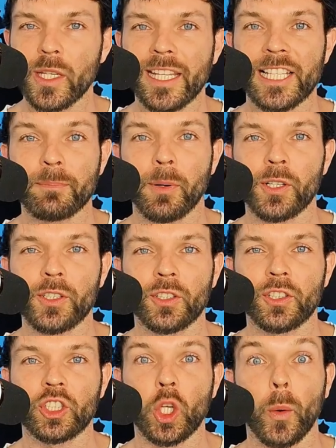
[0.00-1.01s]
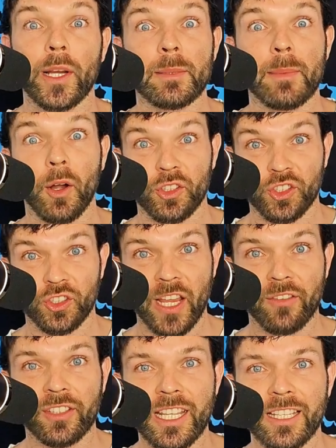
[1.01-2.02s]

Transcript: his personal stories about safety,